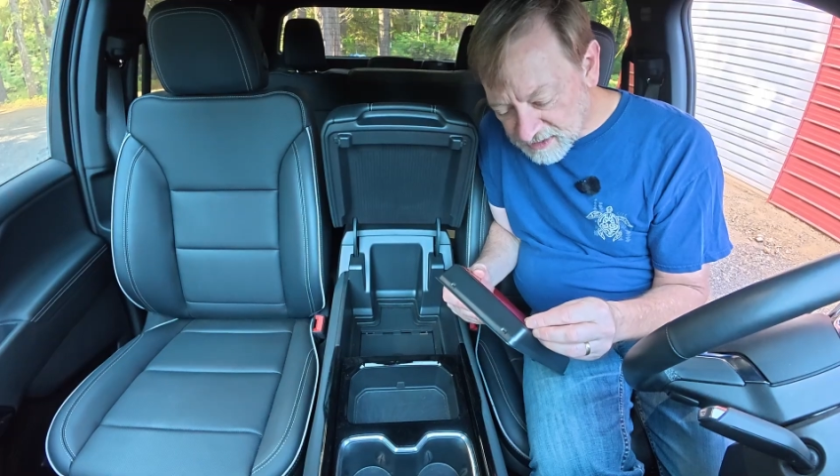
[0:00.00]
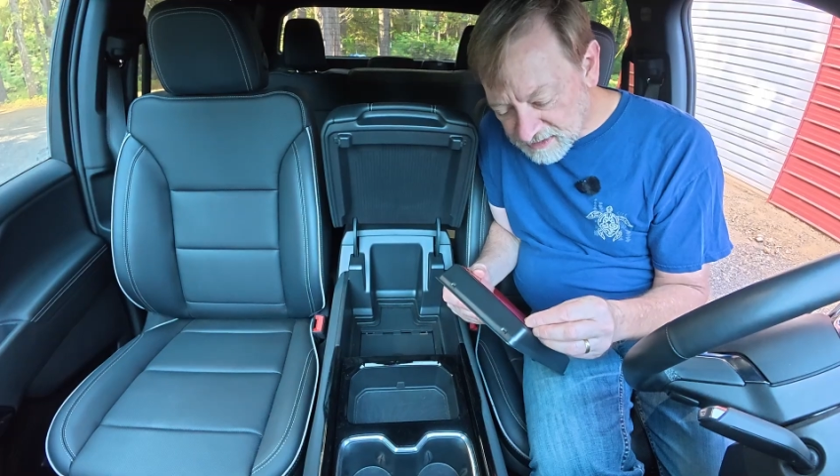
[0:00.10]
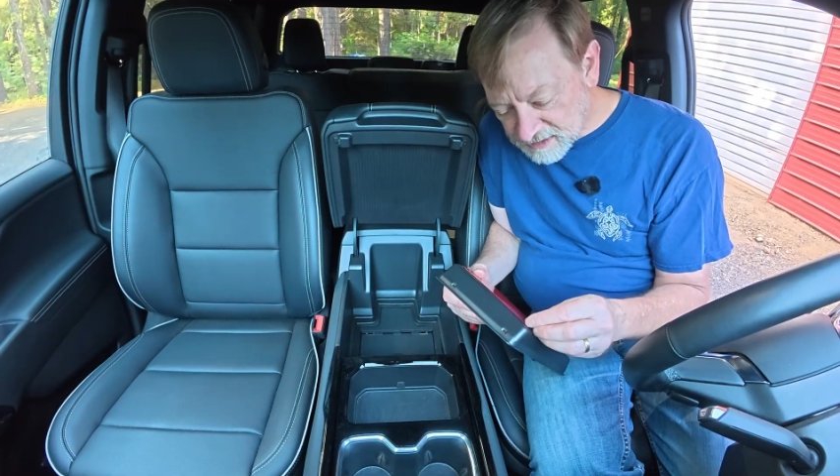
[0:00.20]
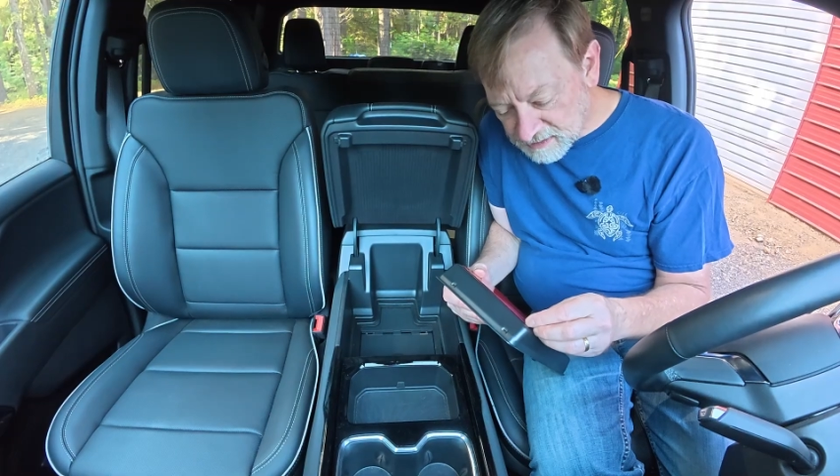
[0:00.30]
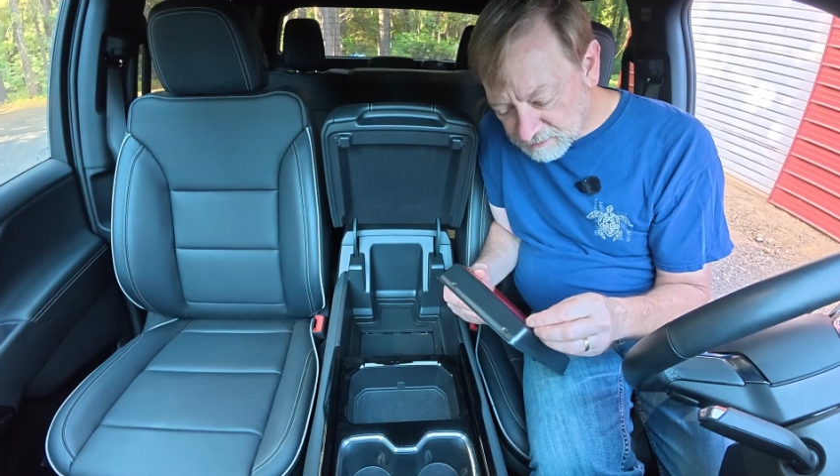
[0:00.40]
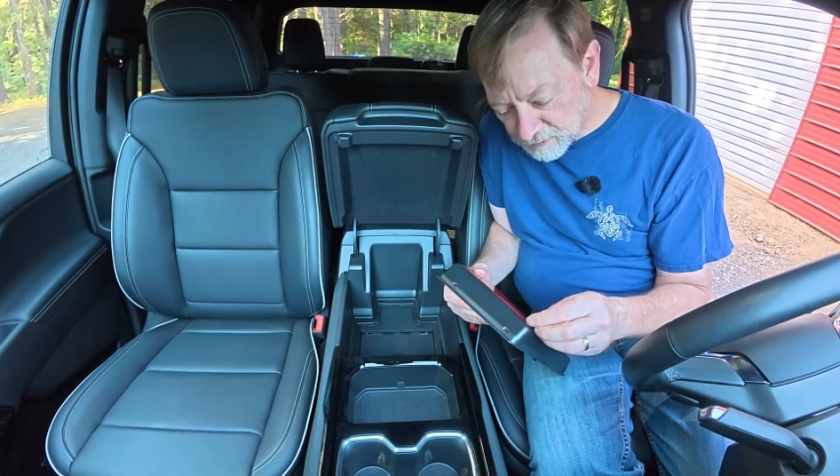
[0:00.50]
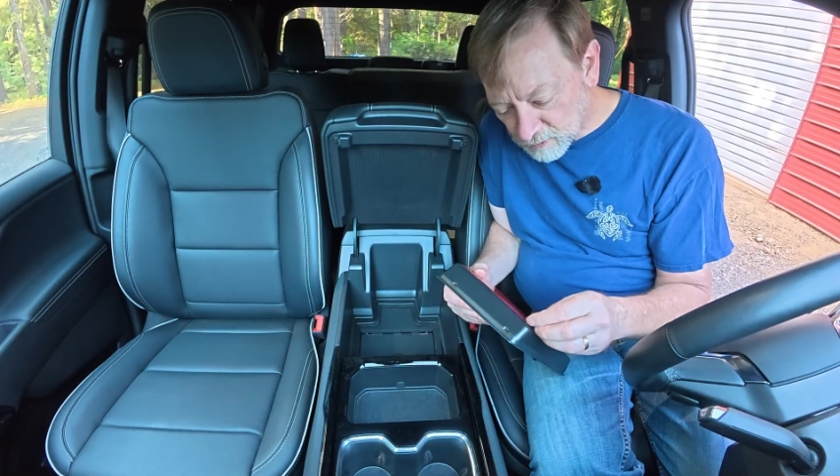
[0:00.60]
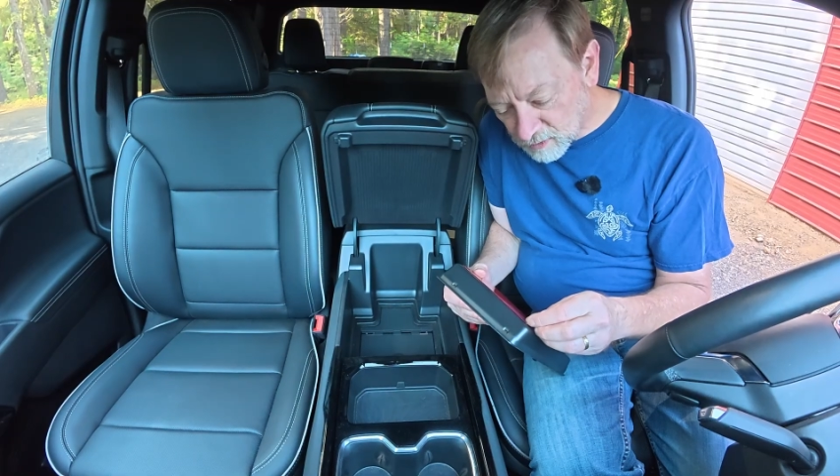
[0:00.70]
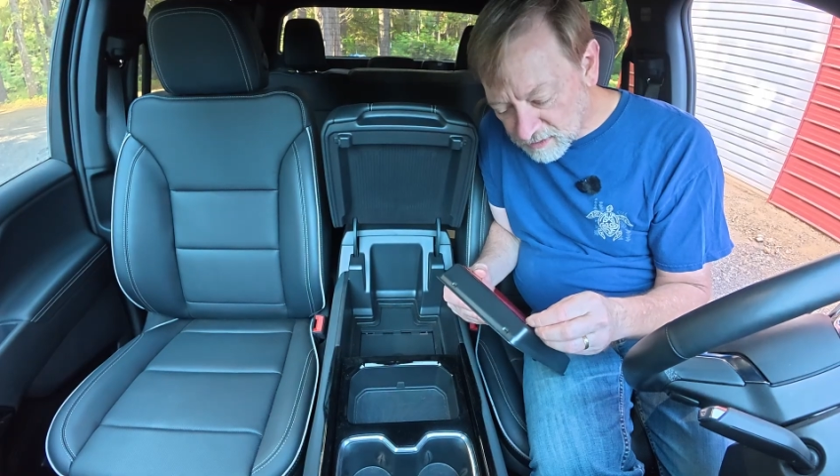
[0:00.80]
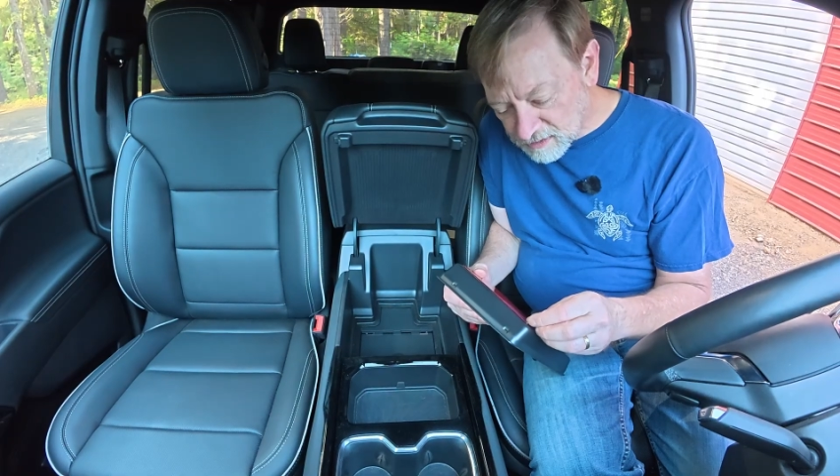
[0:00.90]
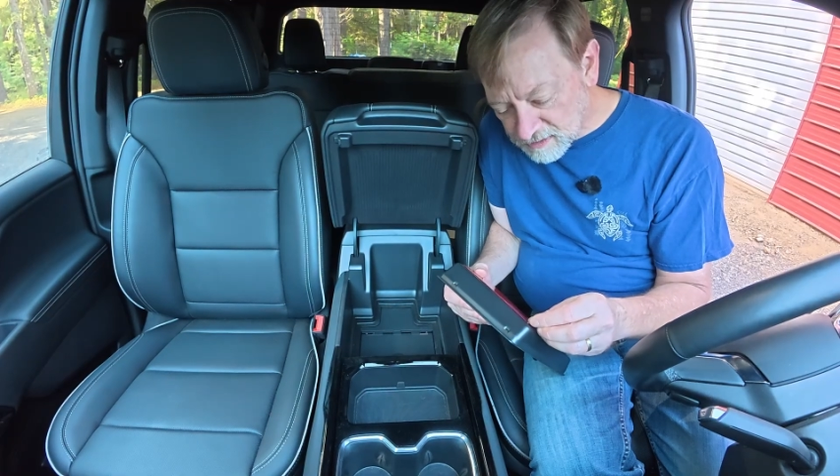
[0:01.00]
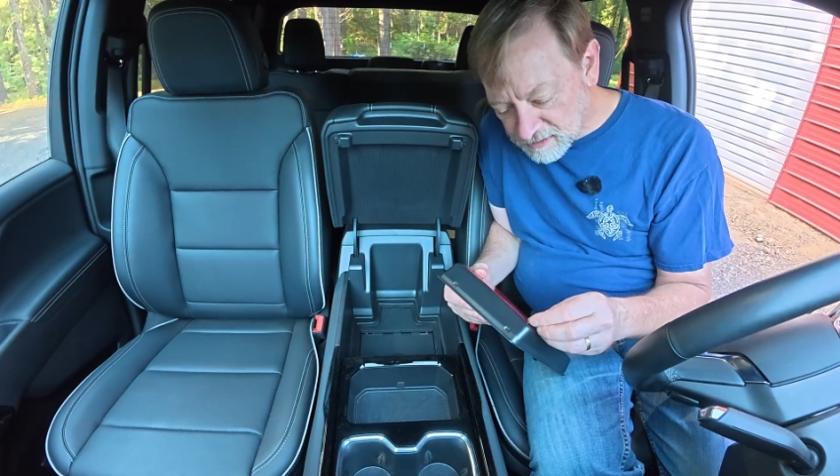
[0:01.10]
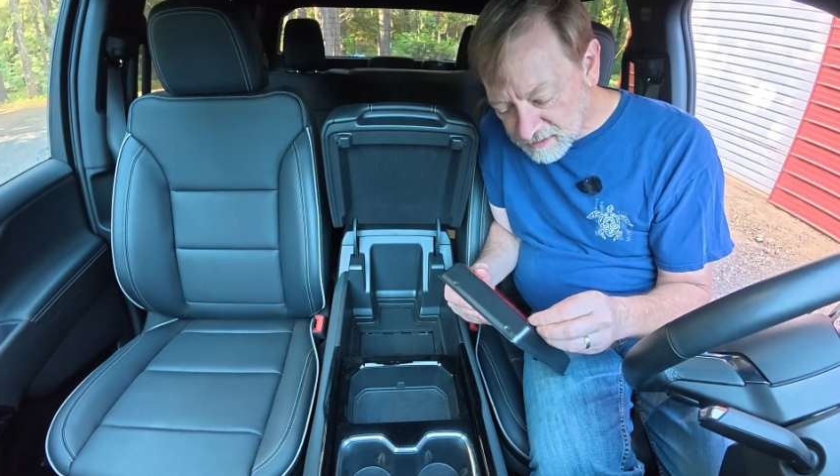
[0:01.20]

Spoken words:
done this before,